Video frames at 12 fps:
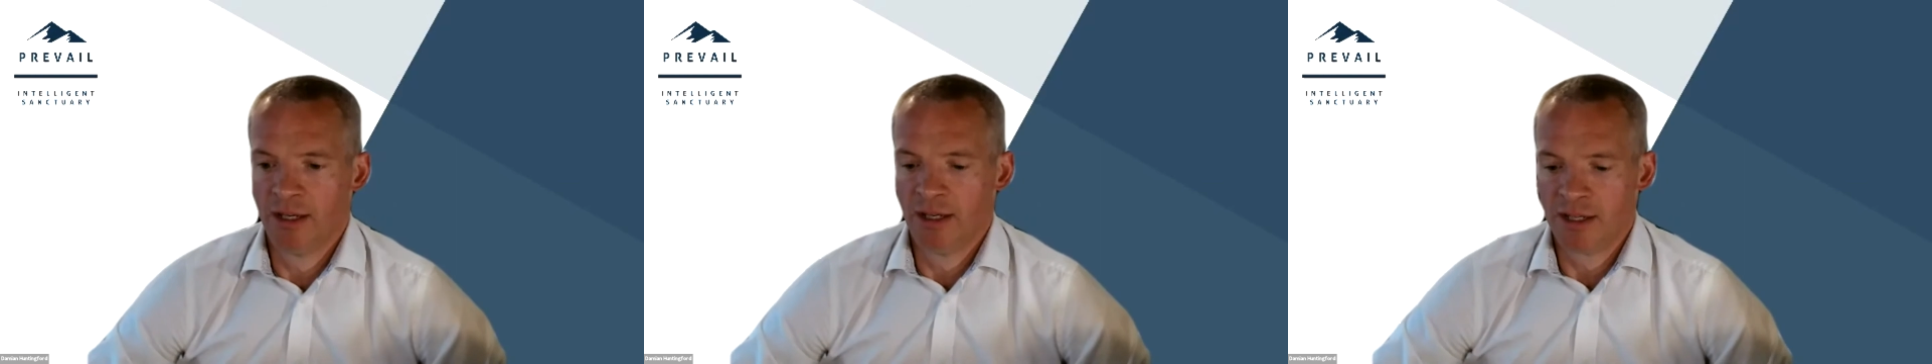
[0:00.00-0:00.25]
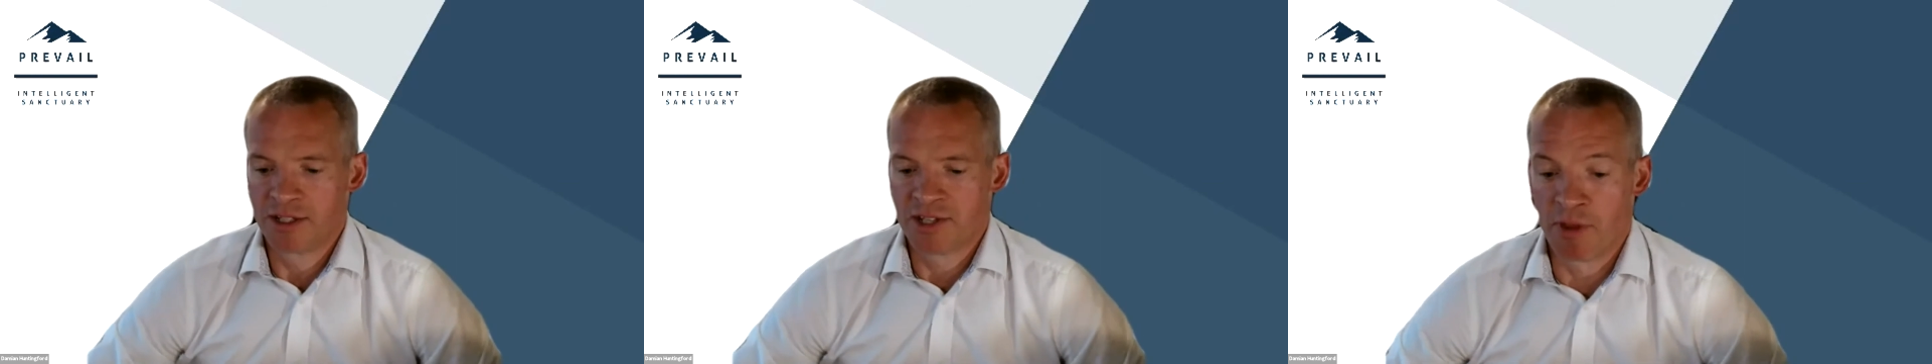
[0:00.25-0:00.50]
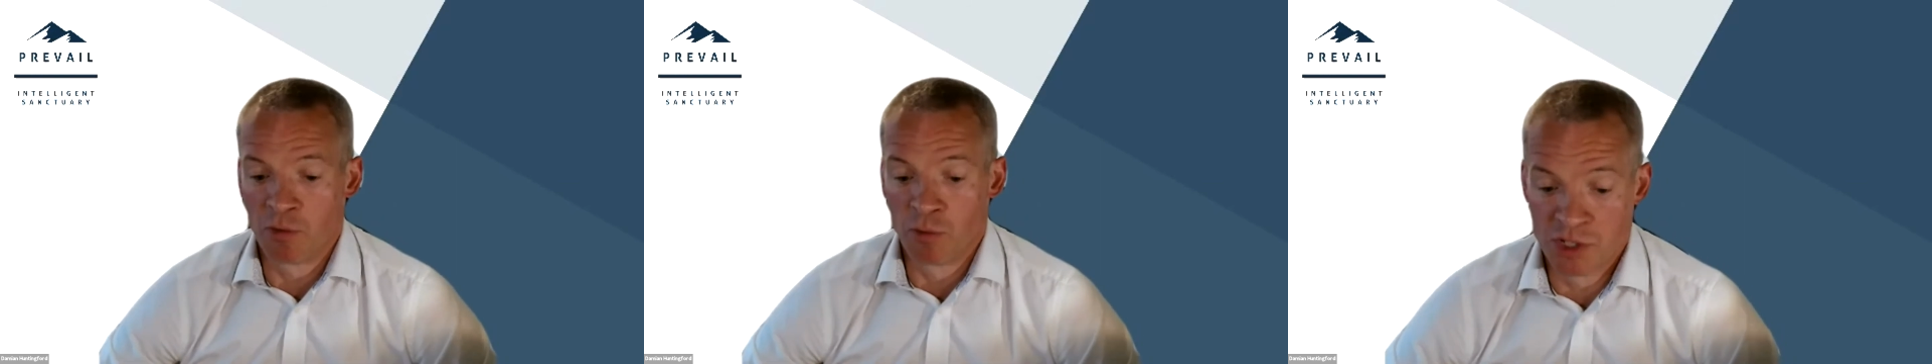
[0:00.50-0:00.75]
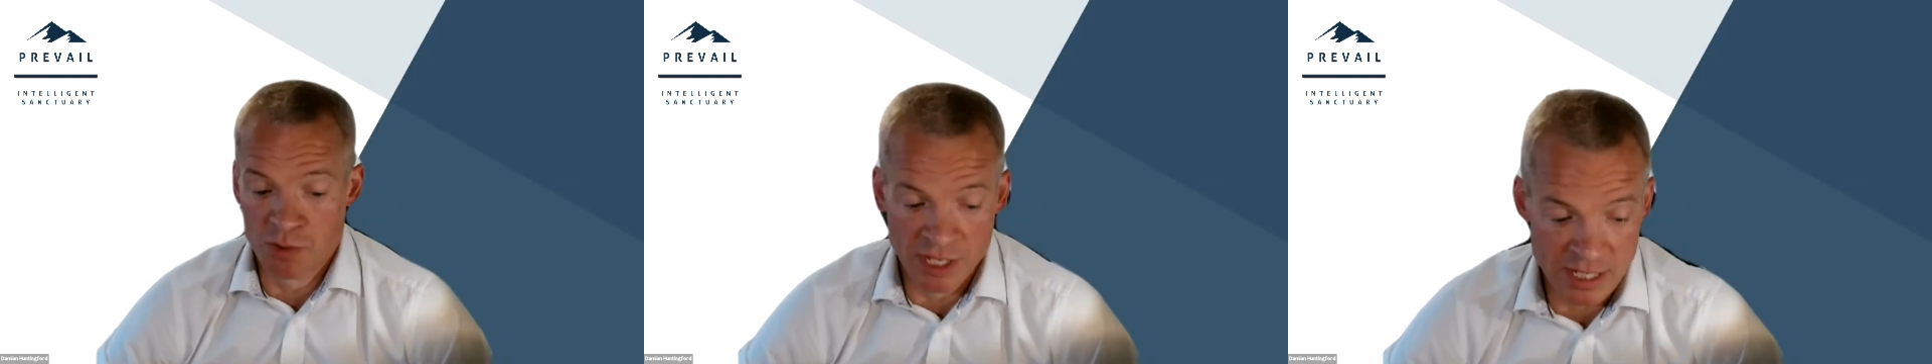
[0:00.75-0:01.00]
something
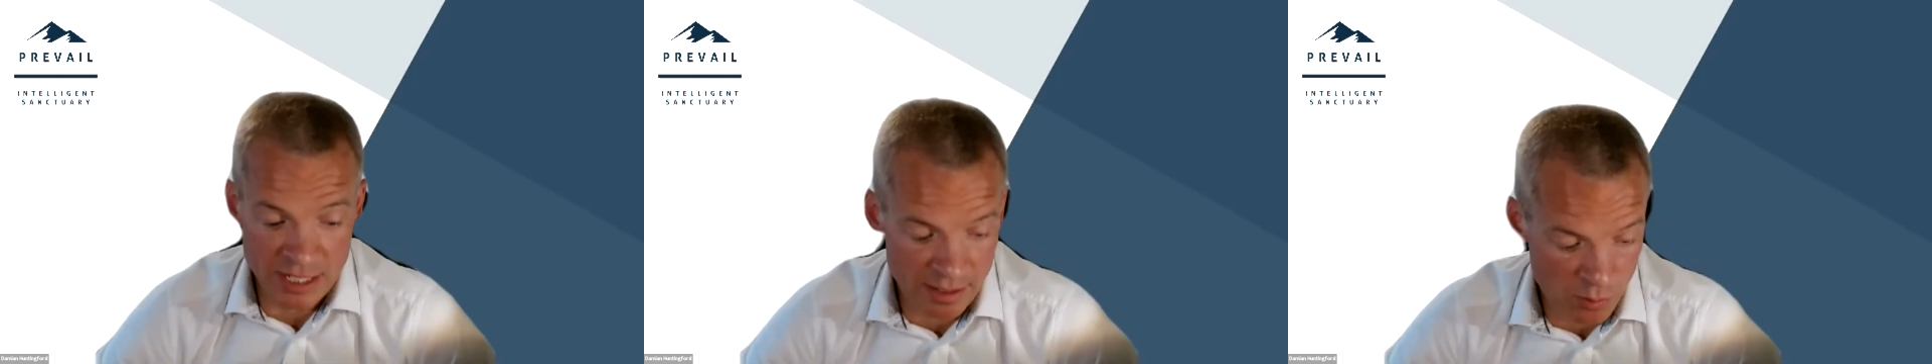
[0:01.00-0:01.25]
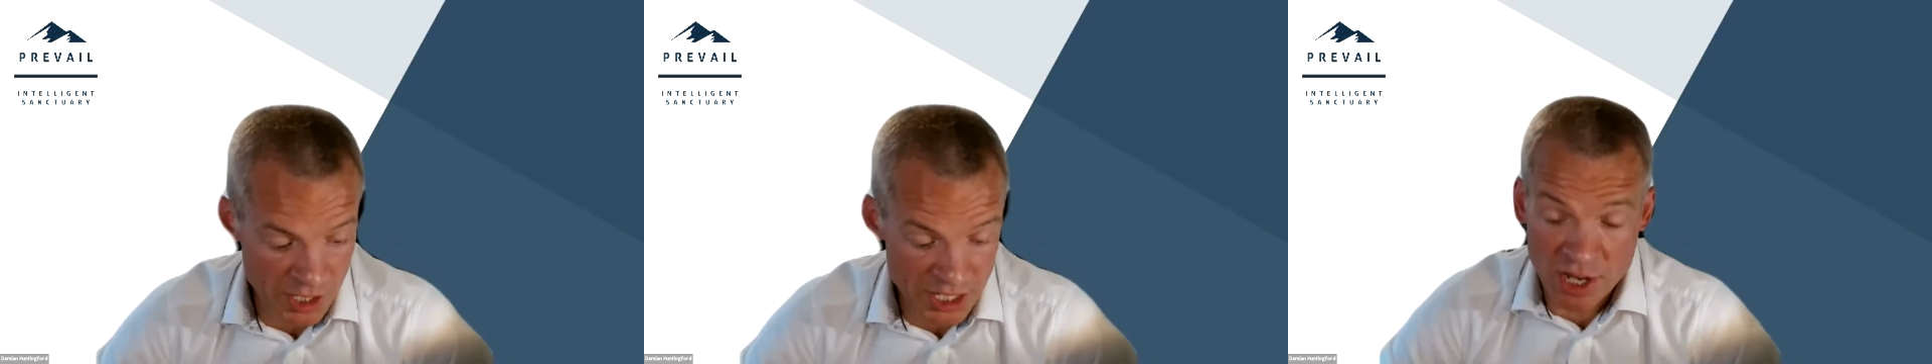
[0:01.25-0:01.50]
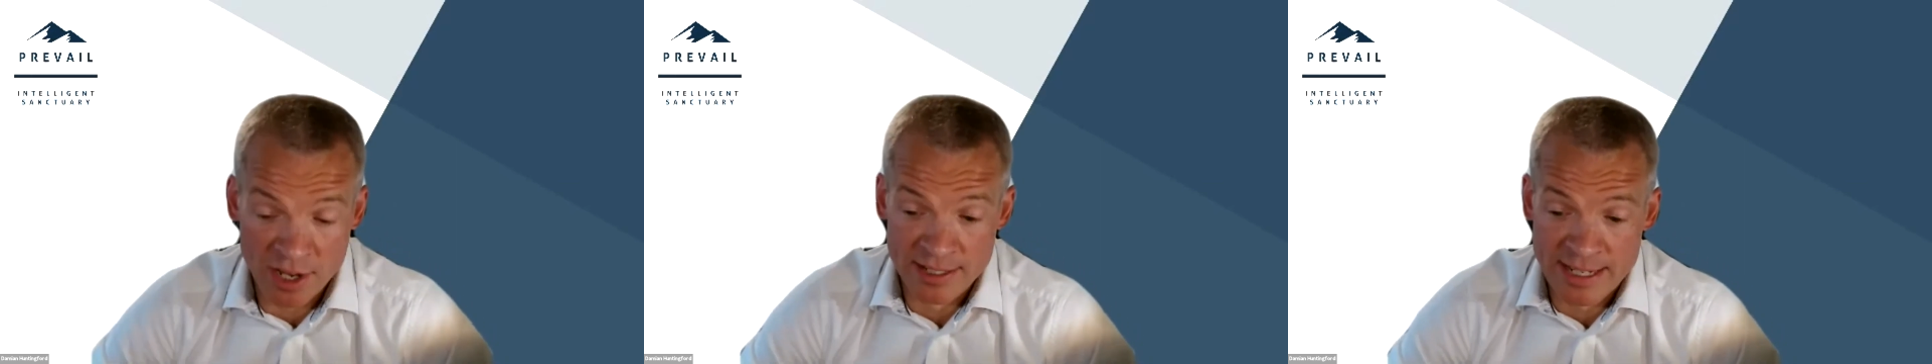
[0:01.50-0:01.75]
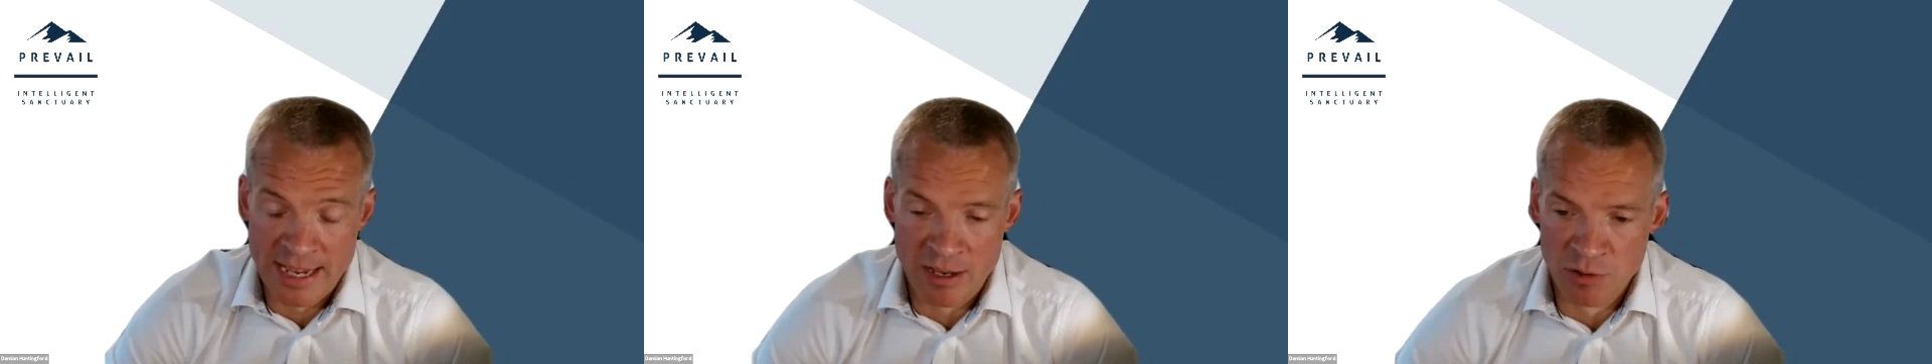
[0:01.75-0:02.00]
which we we
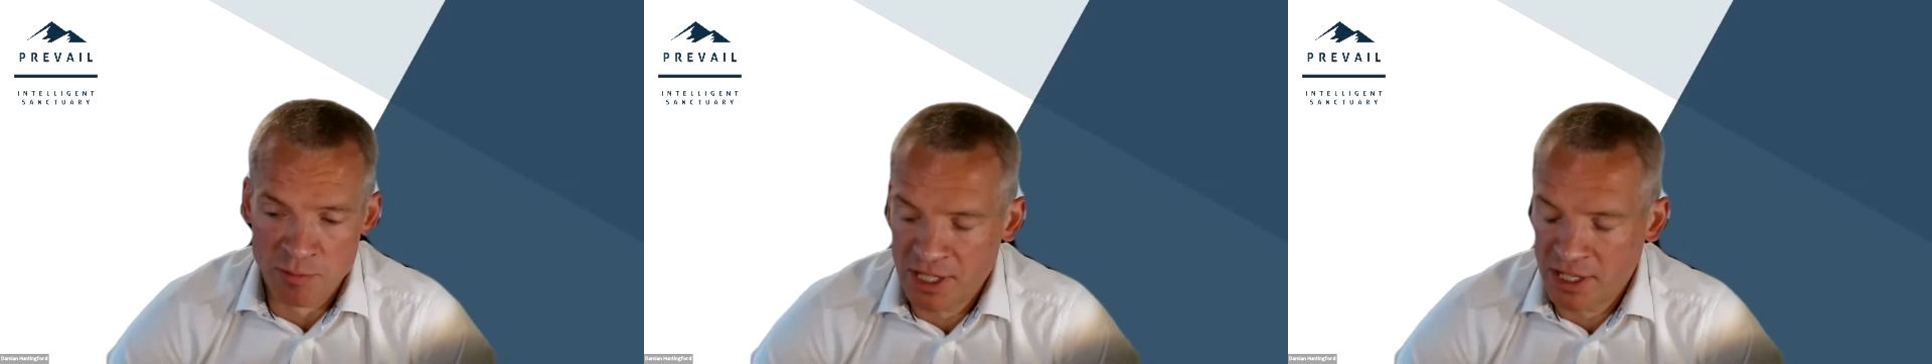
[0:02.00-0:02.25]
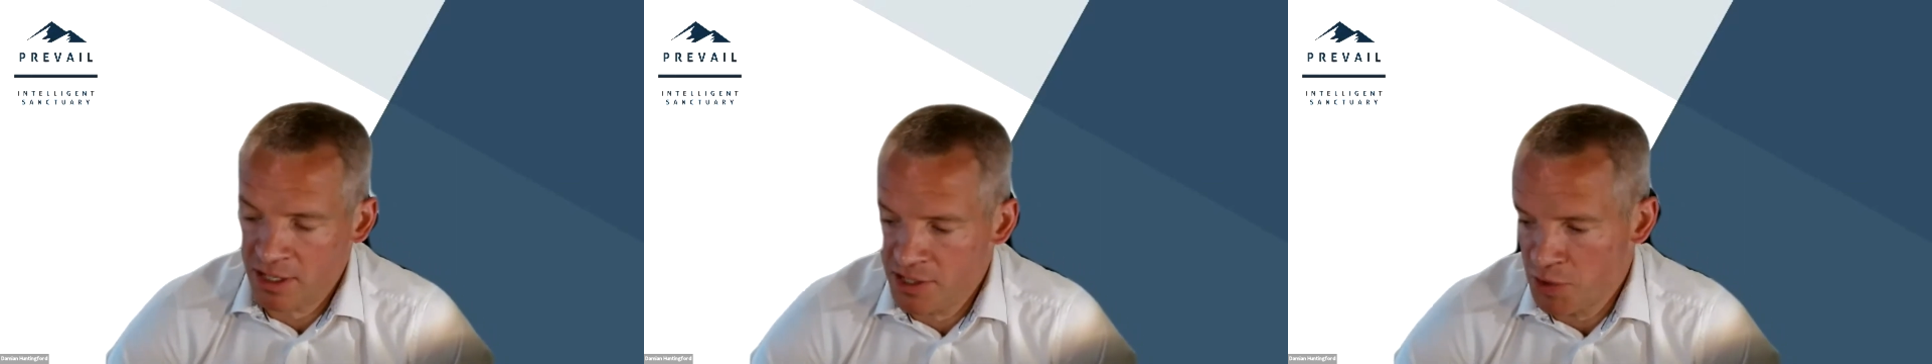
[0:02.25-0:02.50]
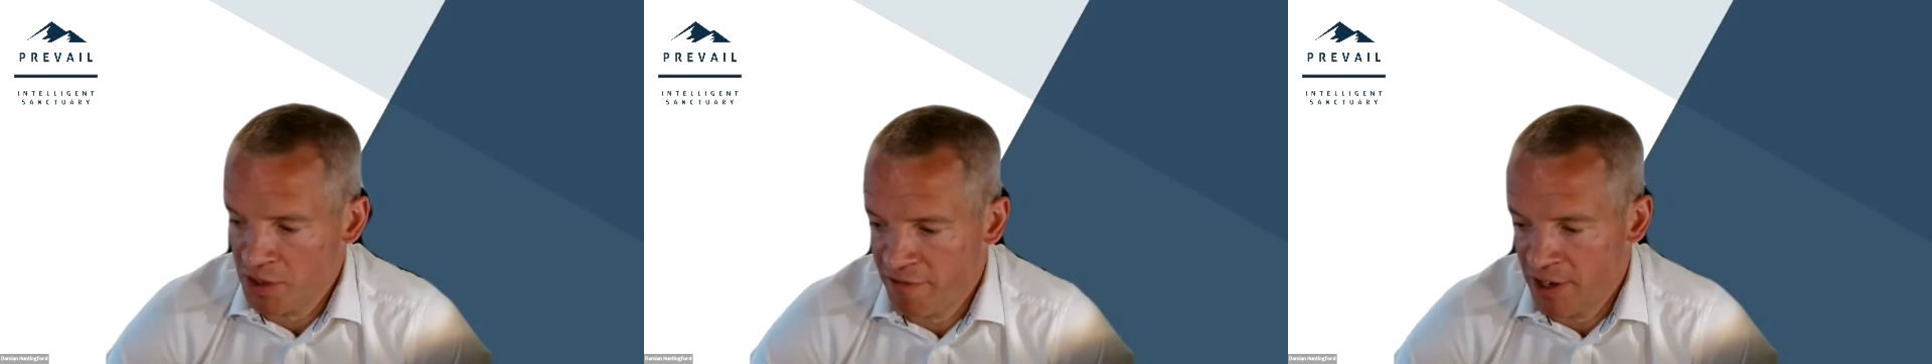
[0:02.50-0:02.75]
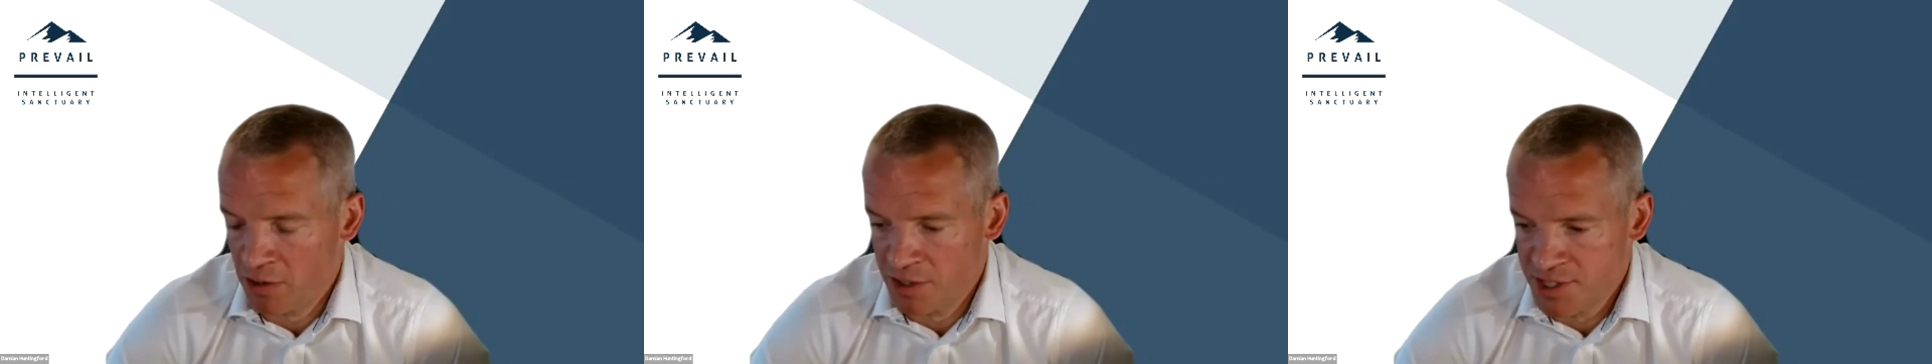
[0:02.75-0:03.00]
turned down because we
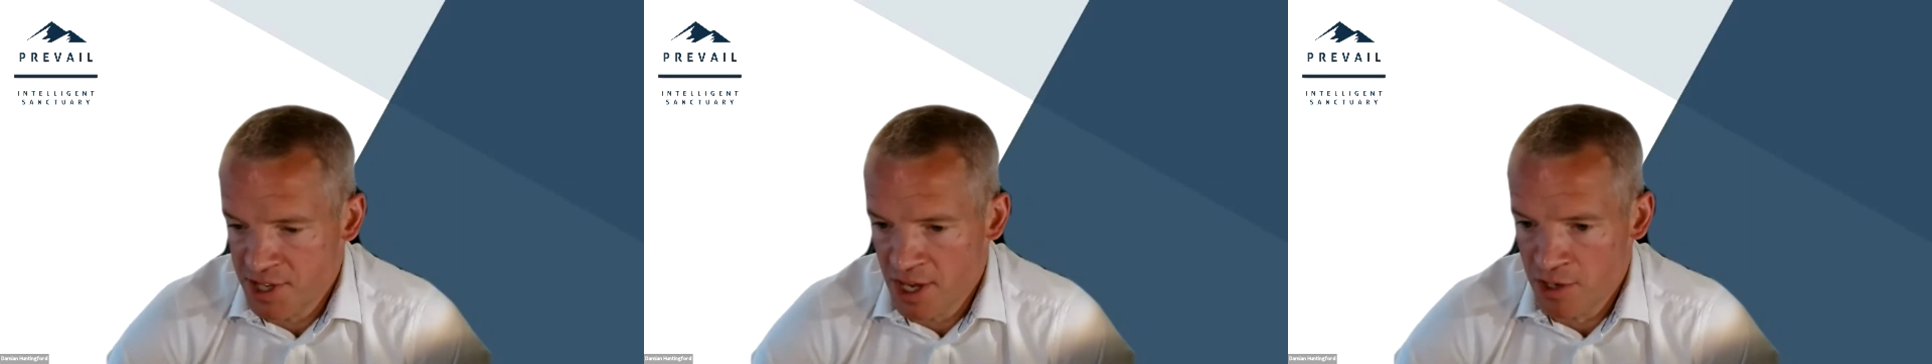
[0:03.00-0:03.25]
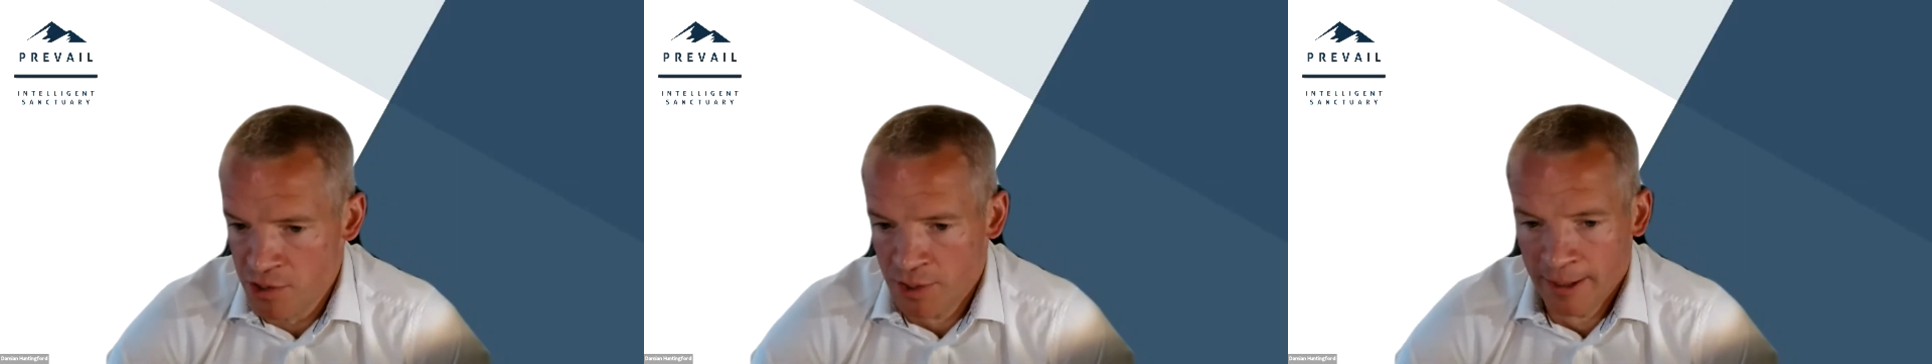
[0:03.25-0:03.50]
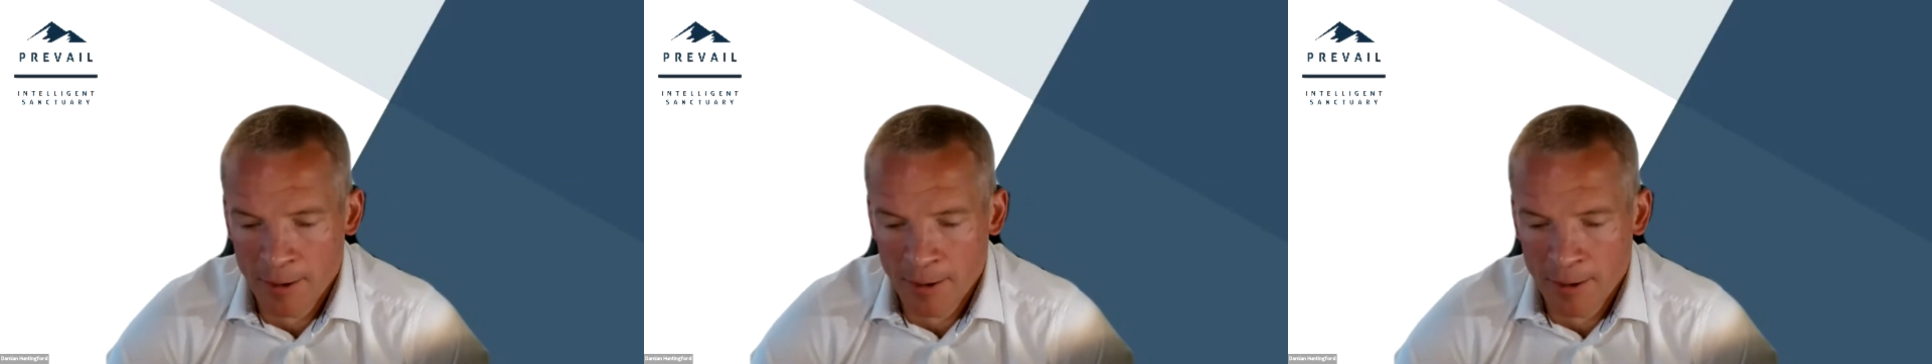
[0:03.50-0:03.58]
felt as though